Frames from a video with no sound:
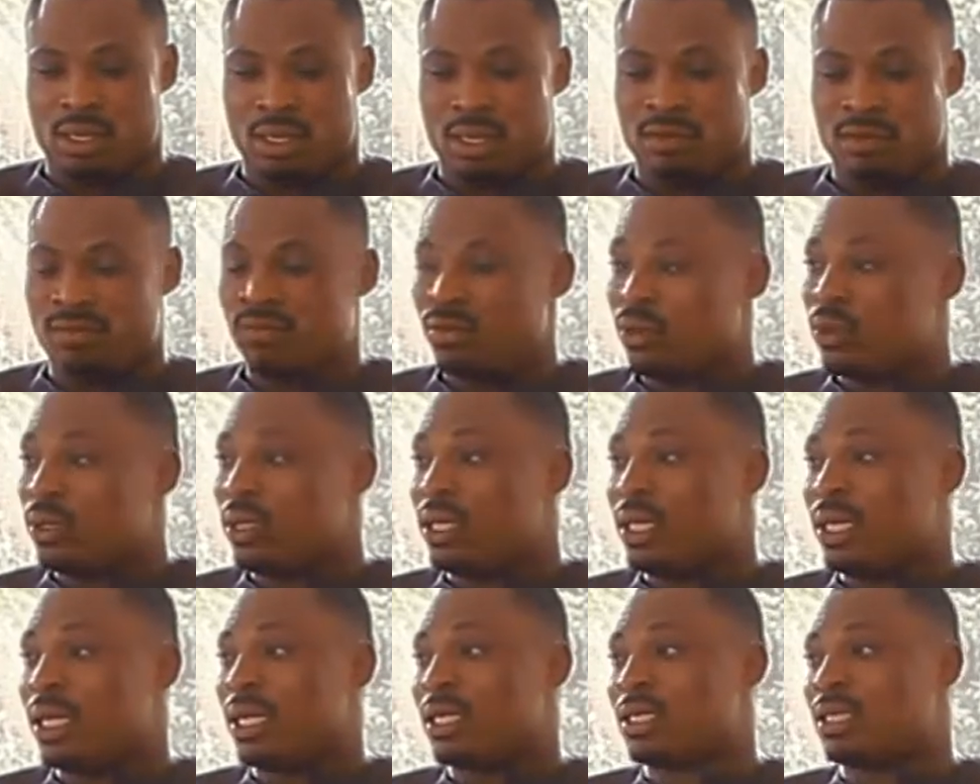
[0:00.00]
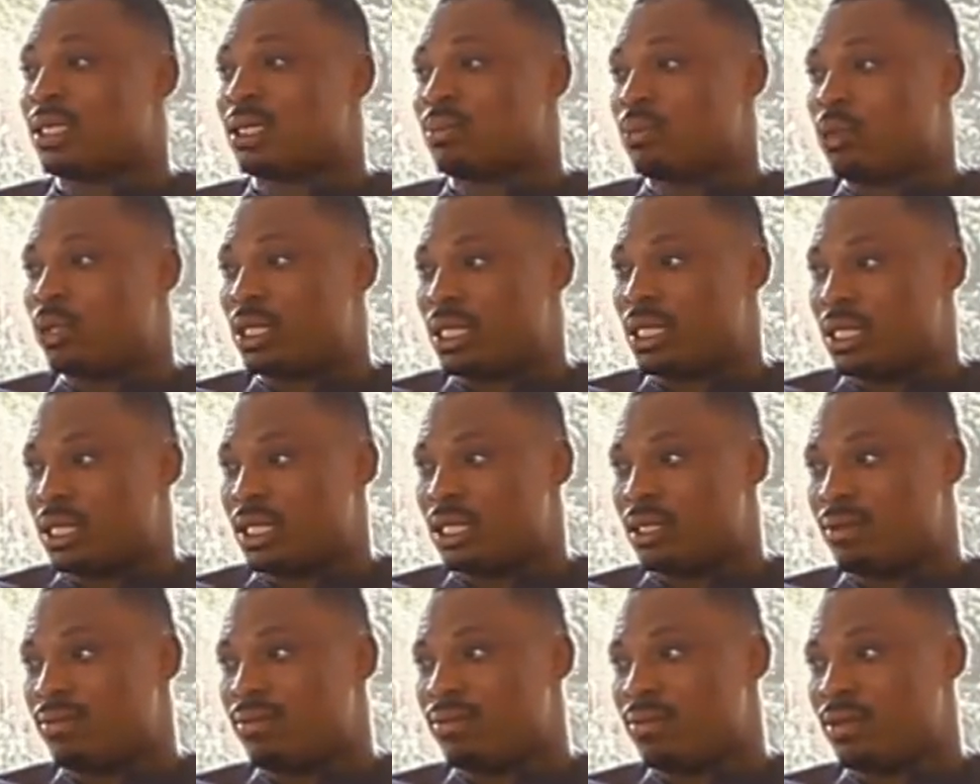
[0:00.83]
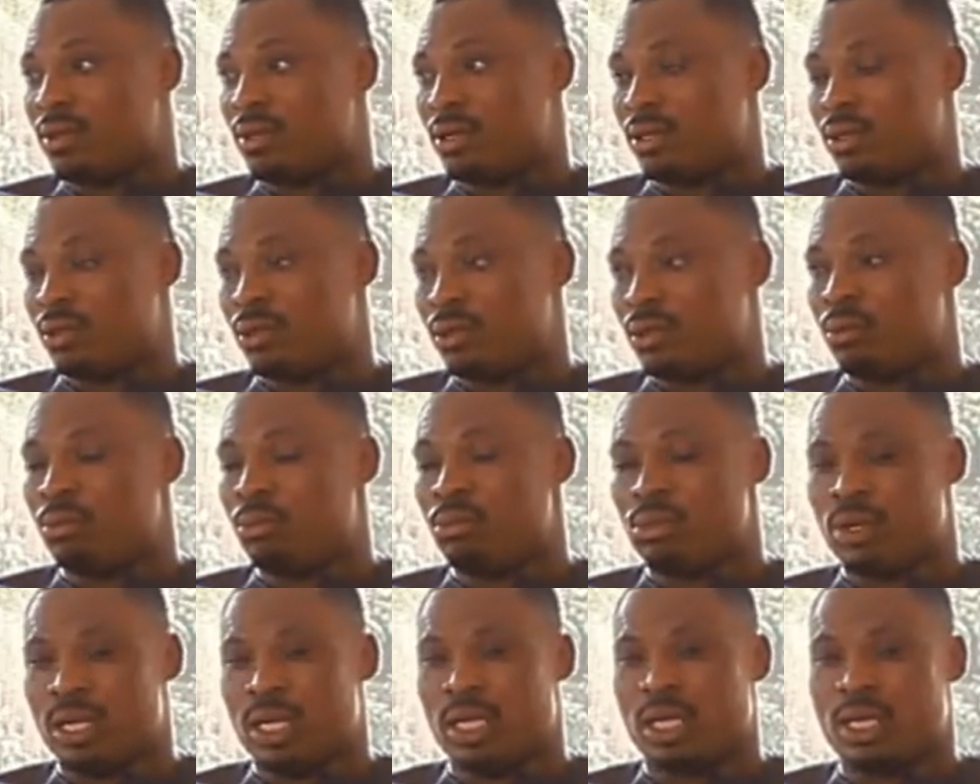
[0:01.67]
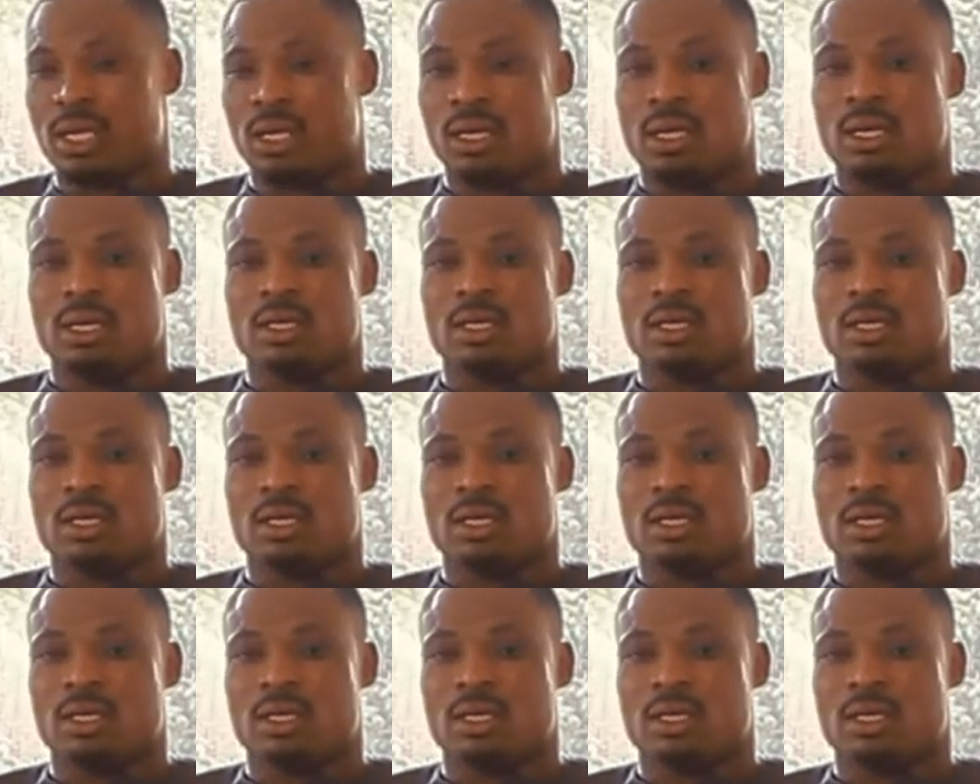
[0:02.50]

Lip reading: If only it's positive, you're going to bring